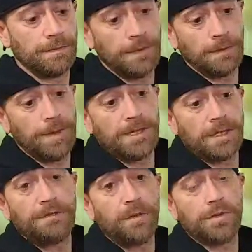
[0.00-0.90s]
you know,
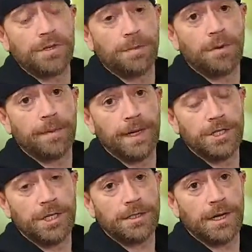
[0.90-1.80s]
basically force a
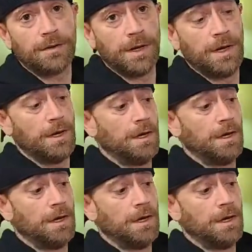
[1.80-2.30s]
permanent shutdown.